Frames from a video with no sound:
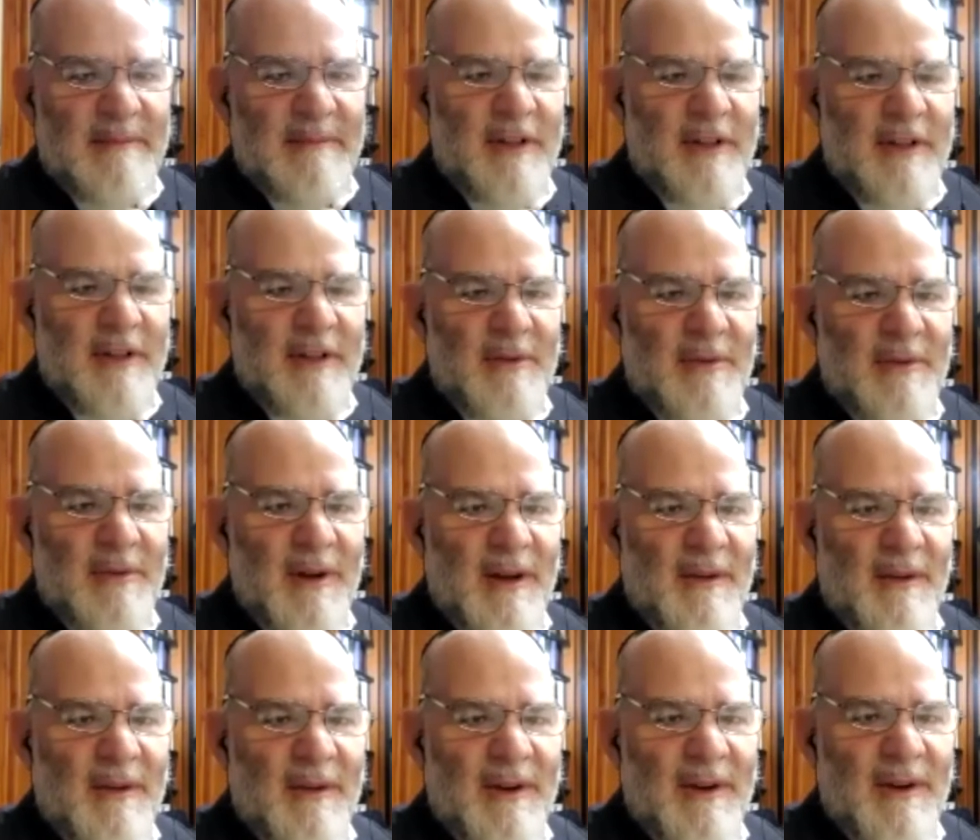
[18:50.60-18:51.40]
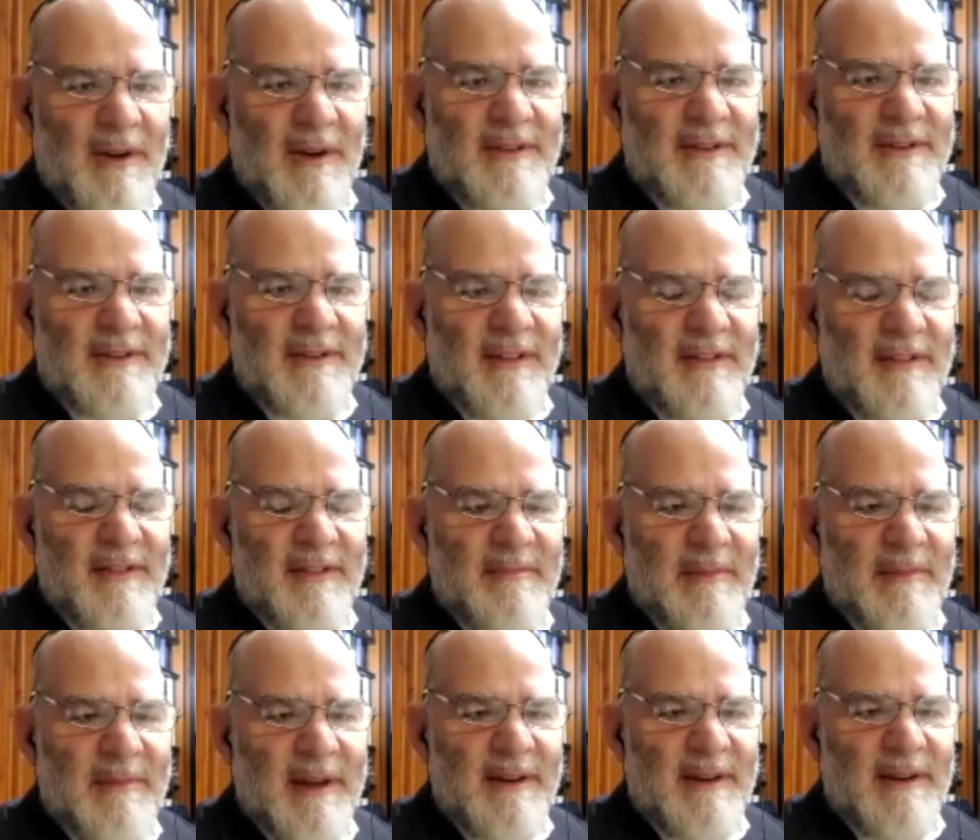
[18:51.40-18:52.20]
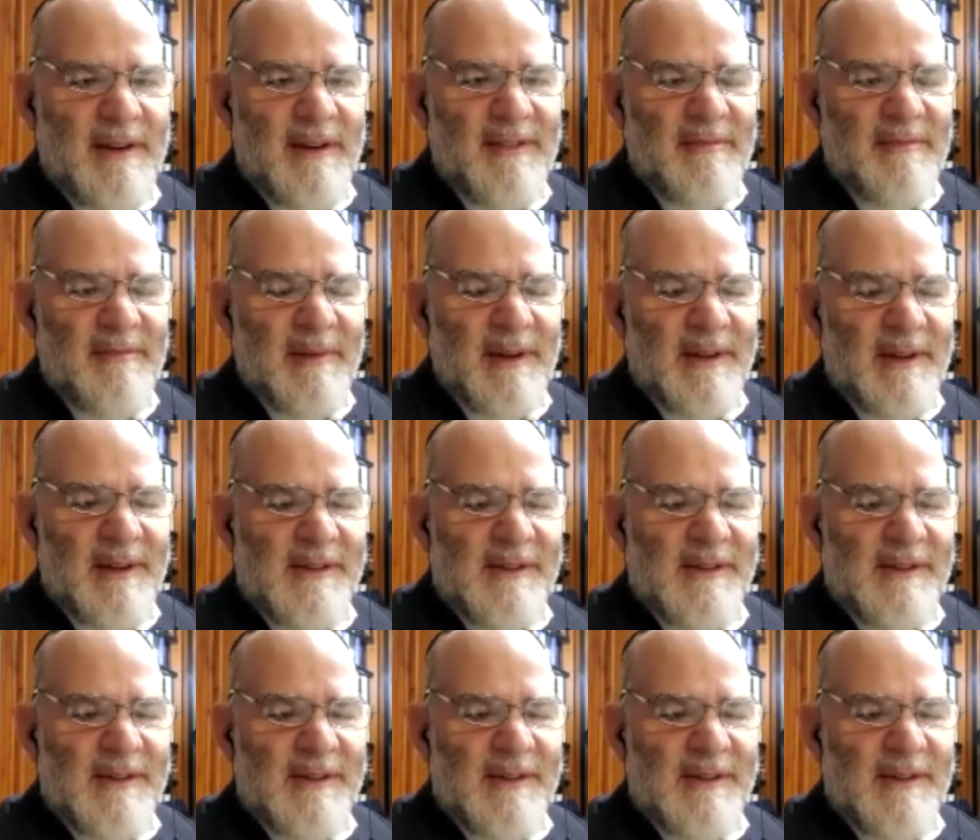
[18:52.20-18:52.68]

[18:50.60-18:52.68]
on the wall. What is it? A spot? Not sponge.